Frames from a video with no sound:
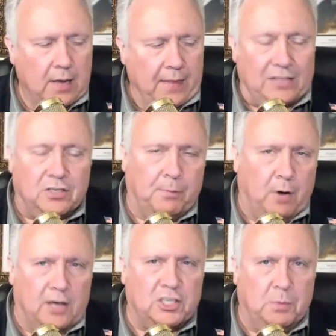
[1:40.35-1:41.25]
that's
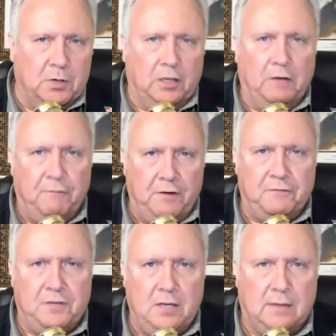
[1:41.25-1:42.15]
approximately
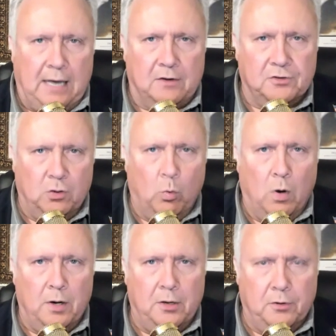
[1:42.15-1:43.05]

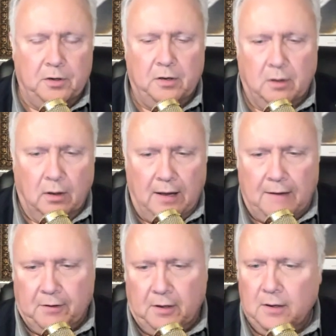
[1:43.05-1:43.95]

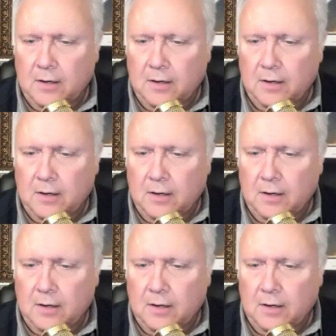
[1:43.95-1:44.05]
15,111,